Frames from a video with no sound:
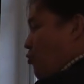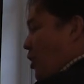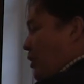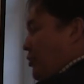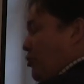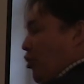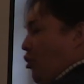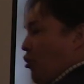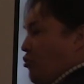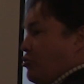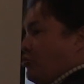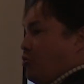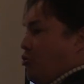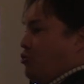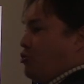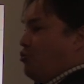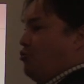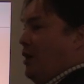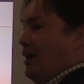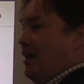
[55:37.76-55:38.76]
want also
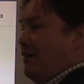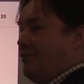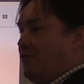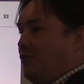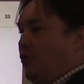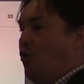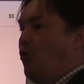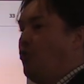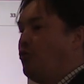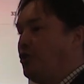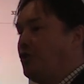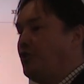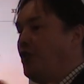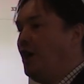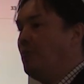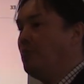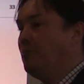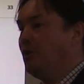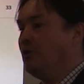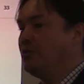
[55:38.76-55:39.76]
to have all the
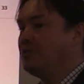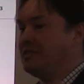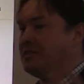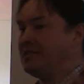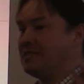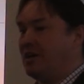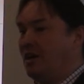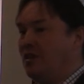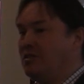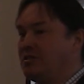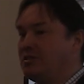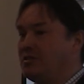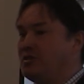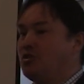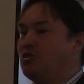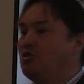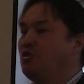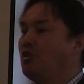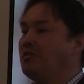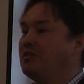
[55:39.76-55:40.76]
numbers discussed,
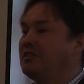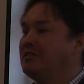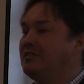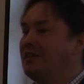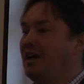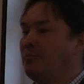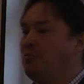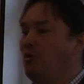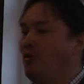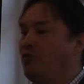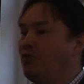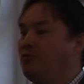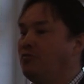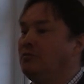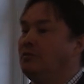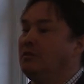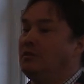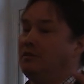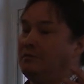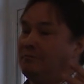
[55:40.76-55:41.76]
not in terms of
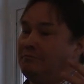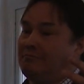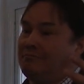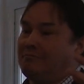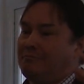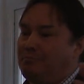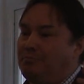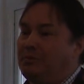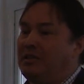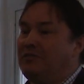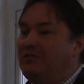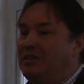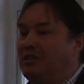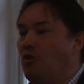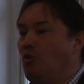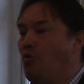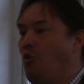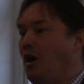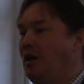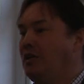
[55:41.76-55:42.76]

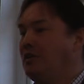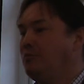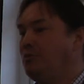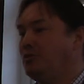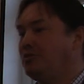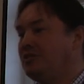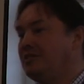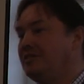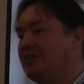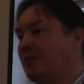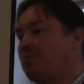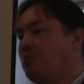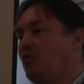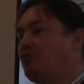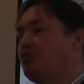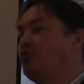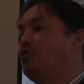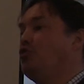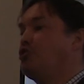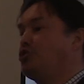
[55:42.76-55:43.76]
PV01, but in terms
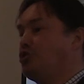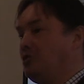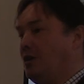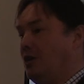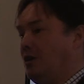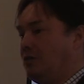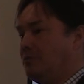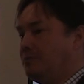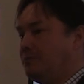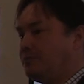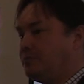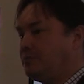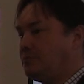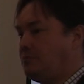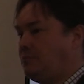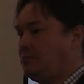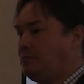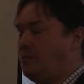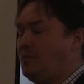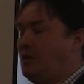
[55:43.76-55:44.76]
of notional.
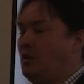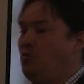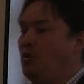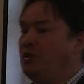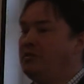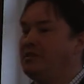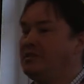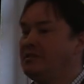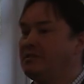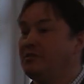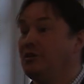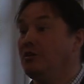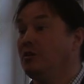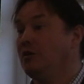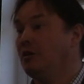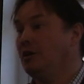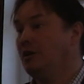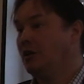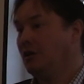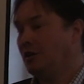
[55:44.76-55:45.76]
What is
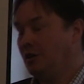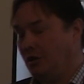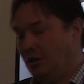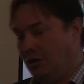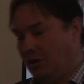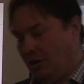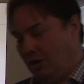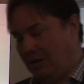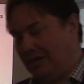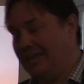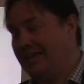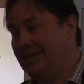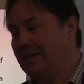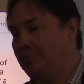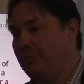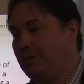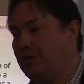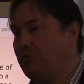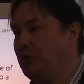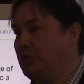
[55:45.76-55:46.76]
the
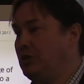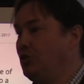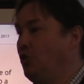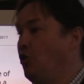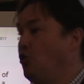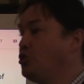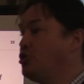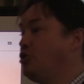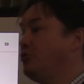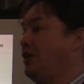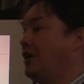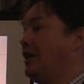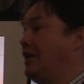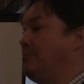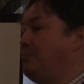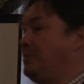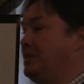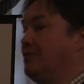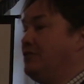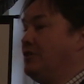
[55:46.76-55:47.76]
link between notional
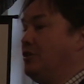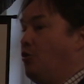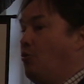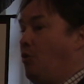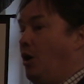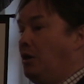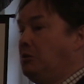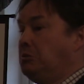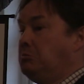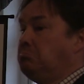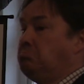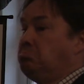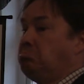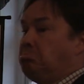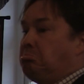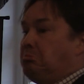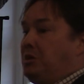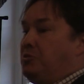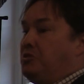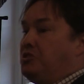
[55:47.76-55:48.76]
and PV01?
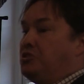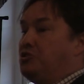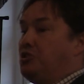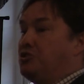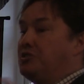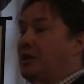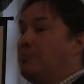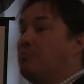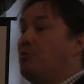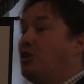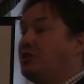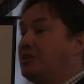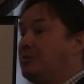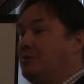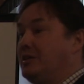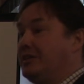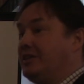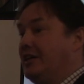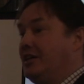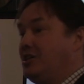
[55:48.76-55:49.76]
There is just a
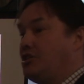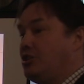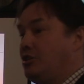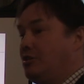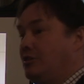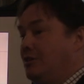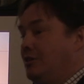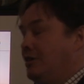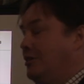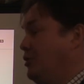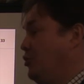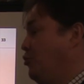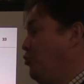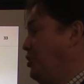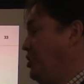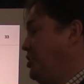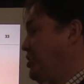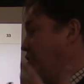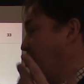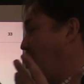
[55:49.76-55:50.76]
multiplication,
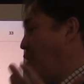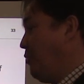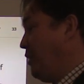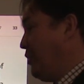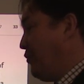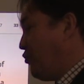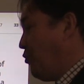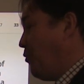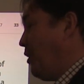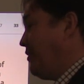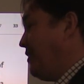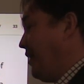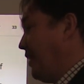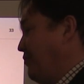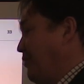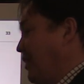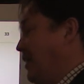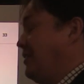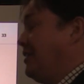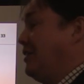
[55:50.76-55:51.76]
which is coming from a
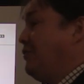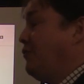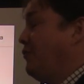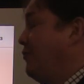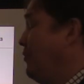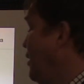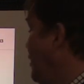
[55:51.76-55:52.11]
derivative.